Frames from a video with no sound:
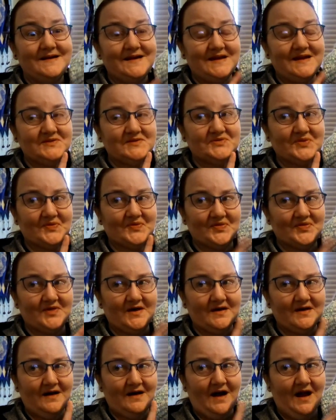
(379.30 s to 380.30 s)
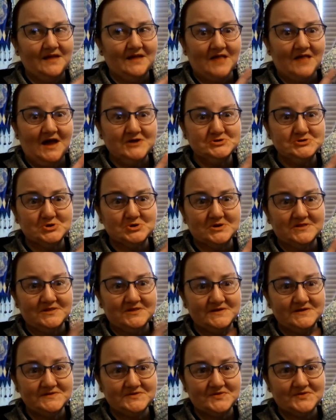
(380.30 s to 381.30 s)
It's the eyelash
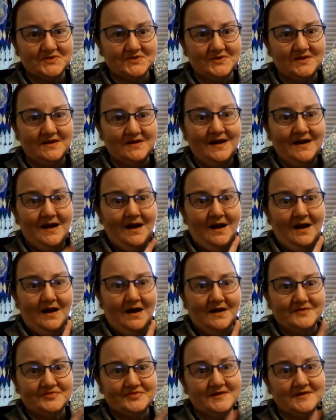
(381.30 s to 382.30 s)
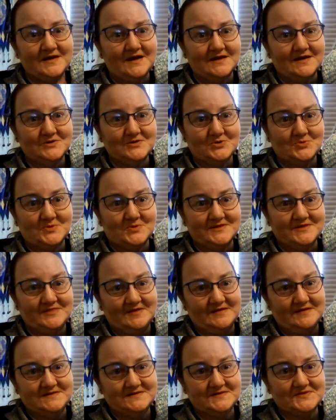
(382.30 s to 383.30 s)
glitz. I think I know why
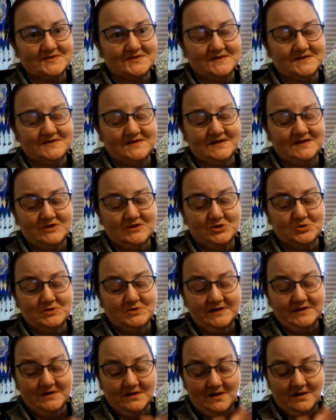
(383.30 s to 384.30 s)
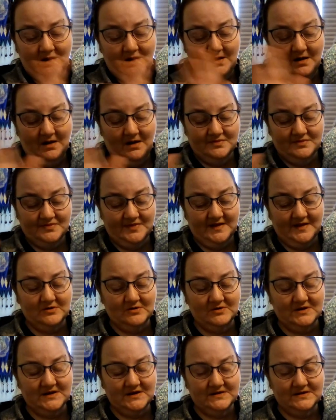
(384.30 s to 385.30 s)
they discontinued it.
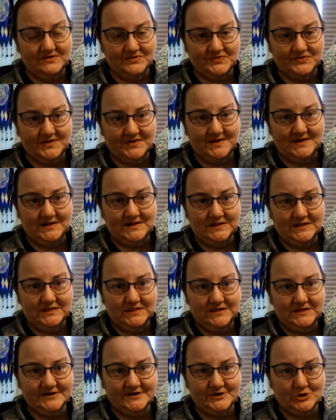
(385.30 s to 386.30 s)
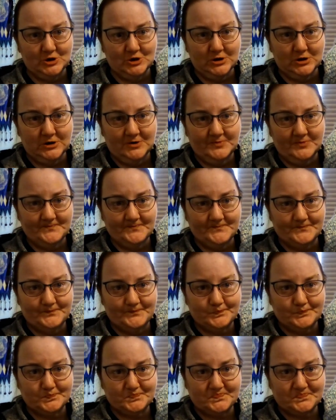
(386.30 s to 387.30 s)
There is glitter
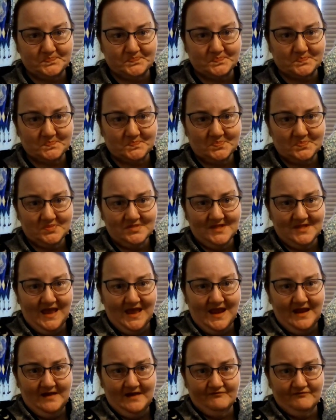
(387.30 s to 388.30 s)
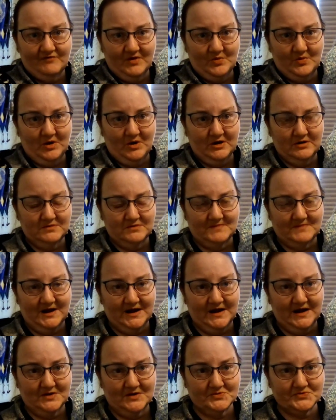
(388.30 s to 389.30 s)
everywhere in my
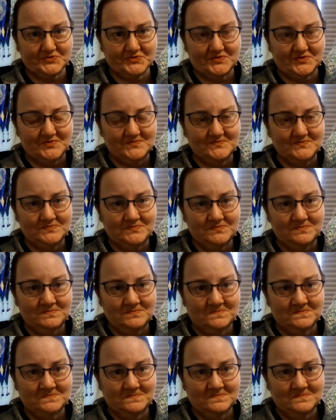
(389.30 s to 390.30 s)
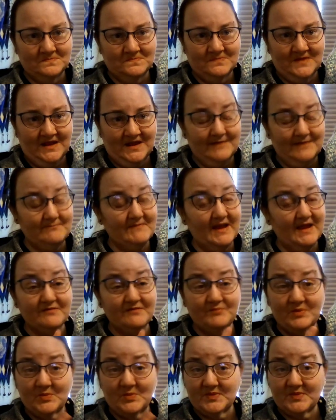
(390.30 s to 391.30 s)
house. It may have
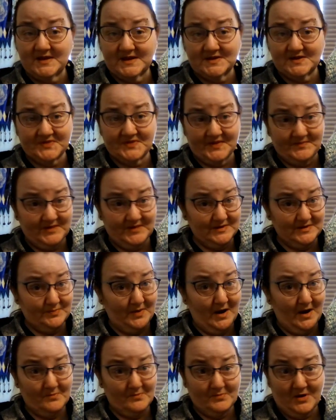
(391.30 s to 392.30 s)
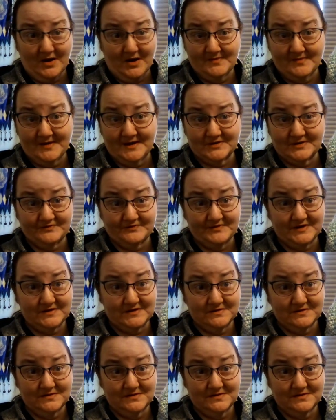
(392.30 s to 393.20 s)
been because I made a pom-pom out of it,